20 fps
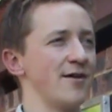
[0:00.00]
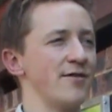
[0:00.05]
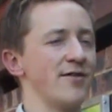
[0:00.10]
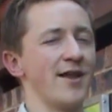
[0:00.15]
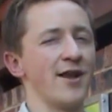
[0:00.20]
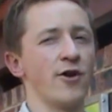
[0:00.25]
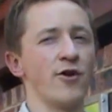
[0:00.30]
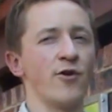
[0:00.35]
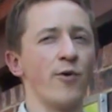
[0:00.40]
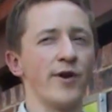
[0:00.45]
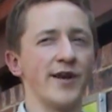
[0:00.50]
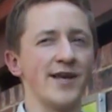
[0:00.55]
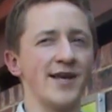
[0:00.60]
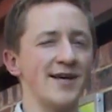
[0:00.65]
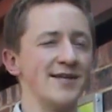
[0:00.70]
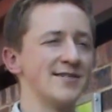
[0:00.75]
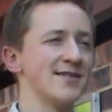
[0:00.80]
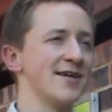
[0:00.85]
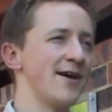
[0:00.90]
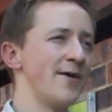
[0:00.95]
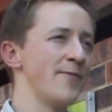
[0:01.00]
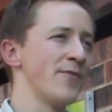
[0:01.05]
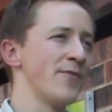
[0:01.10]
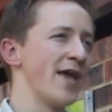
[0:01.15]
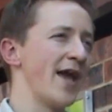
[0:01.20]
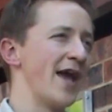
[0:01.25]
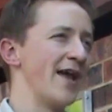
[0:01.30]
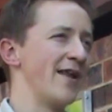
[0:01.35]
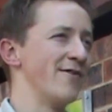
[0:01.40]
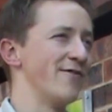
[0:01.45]
They don't know what it is,
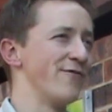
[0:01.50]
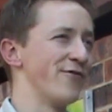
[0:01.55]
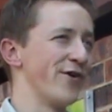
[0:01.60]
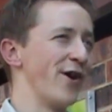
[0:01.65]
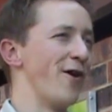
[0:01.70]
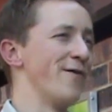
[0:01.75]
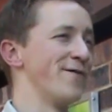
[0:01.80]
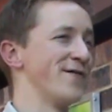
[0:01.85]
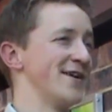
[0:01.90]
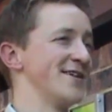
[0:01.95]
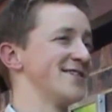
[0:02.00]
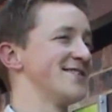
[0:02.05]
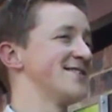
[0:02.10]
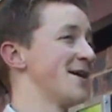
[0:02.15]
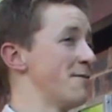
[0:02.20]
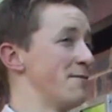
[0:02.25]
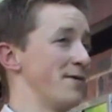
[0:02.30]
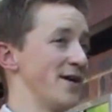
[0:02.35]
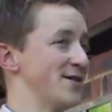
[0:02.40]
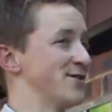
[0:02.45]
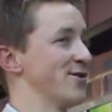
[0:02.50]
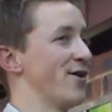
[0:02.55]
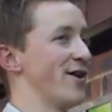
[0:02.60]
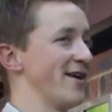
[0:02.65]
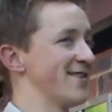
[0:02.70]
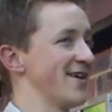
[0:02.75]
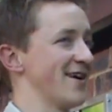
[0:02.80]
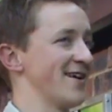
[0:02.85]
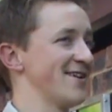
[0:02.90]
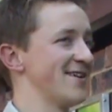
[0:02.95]
and very often it's some
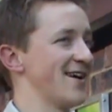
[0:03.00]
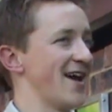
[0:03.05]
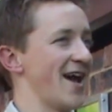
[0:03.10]
exotic thing.